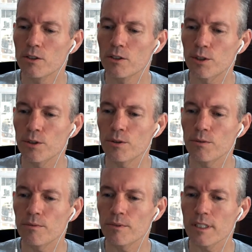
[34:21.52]
to
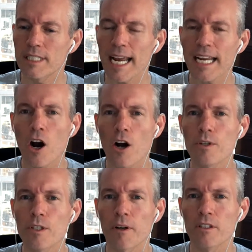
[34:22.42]
take on
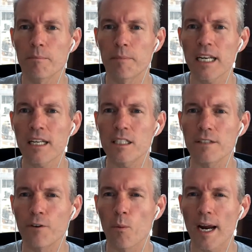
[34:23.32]
responsibility
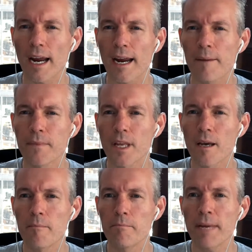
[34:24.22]
for where
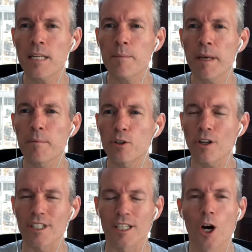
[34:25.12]
many people
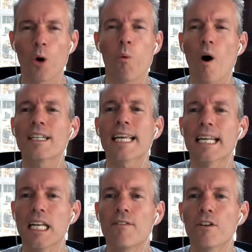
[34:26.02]
certainly want a
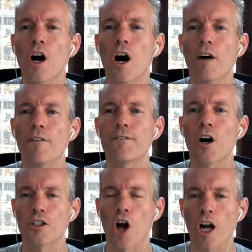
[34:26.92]
level of
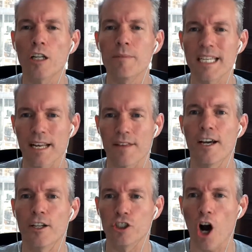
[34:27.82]
autonomy in
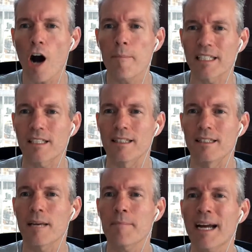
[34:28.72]
their job, as in
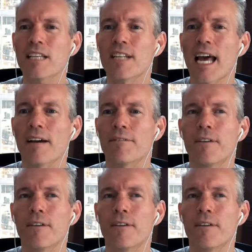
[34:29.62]
they might even have